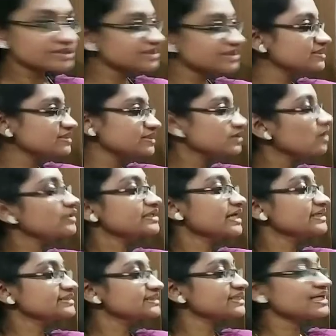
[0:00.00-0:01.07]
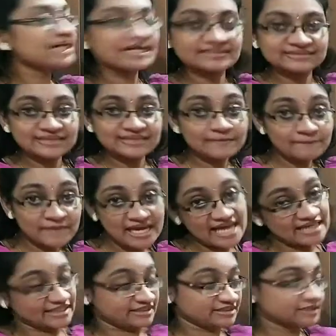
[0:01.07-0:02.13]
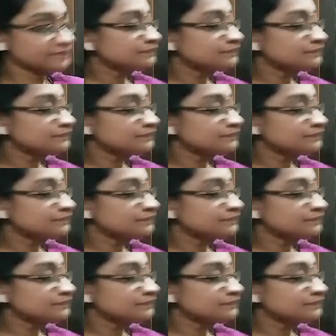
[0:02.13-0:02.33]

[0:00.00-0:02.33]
it is not considered as a planet.